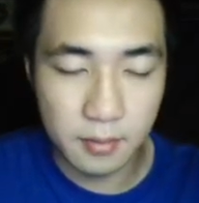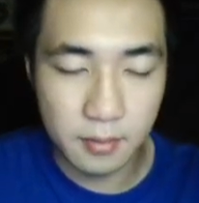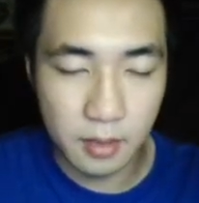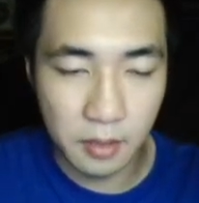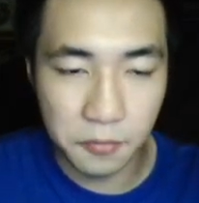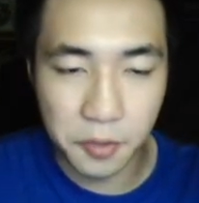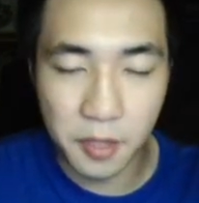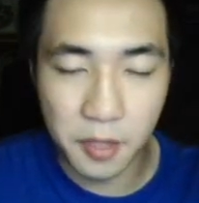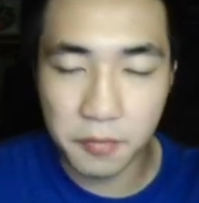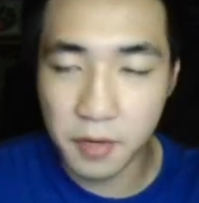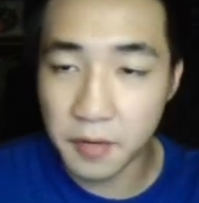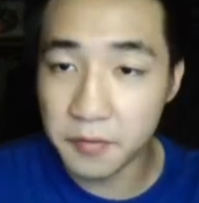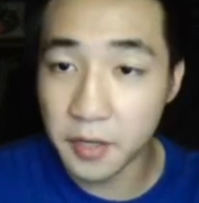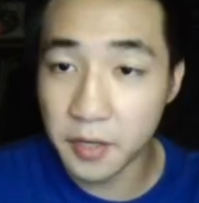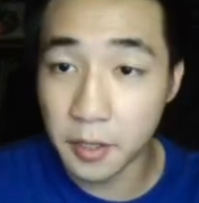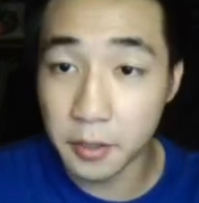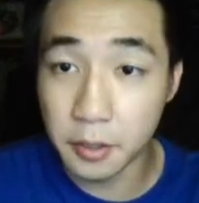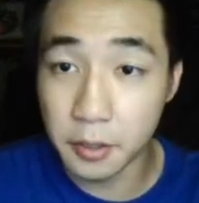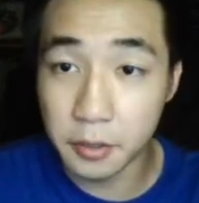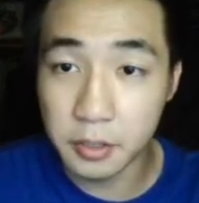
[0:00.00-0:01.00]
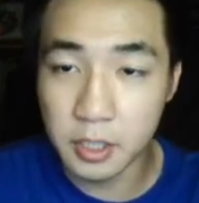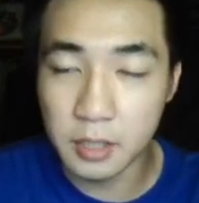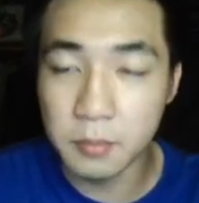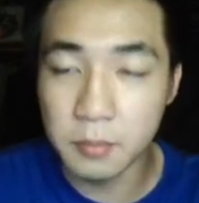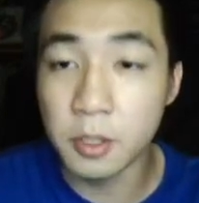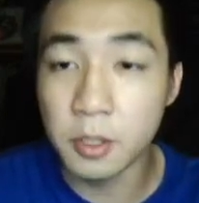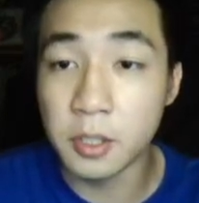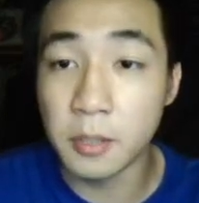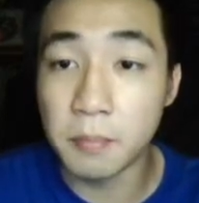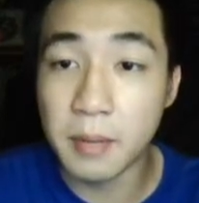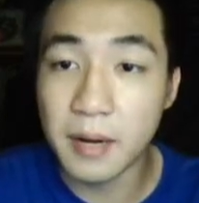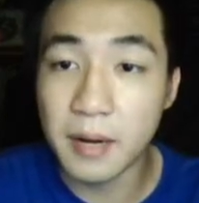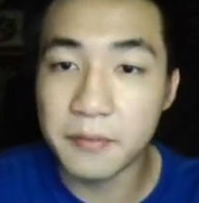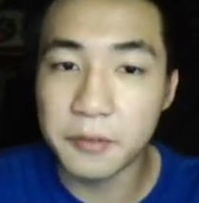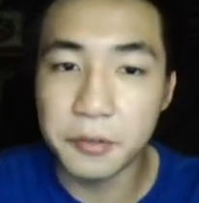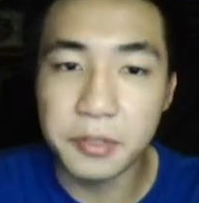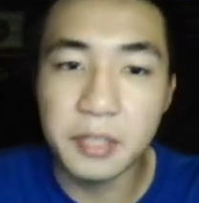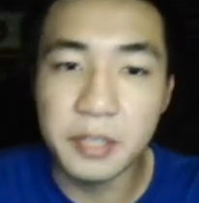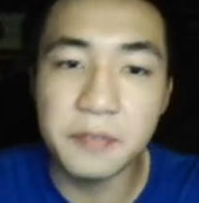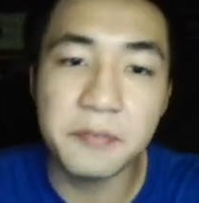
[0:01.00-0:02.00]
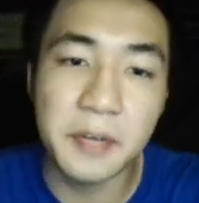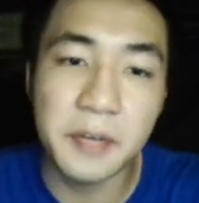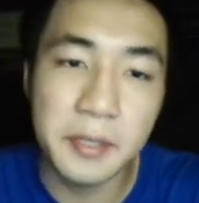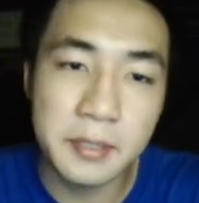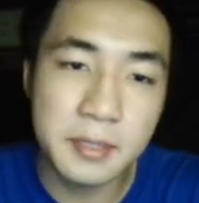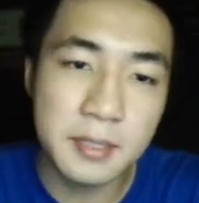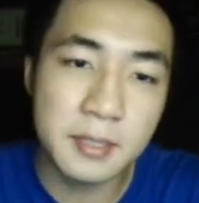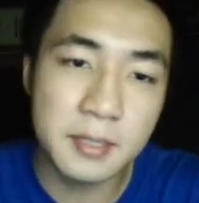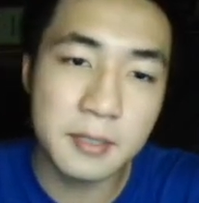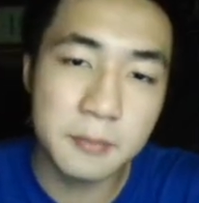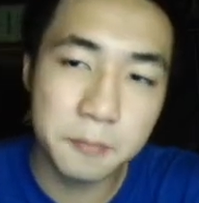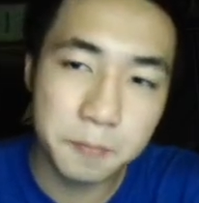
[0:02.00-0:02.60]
if you have Refia on your team, you want to buff your defense.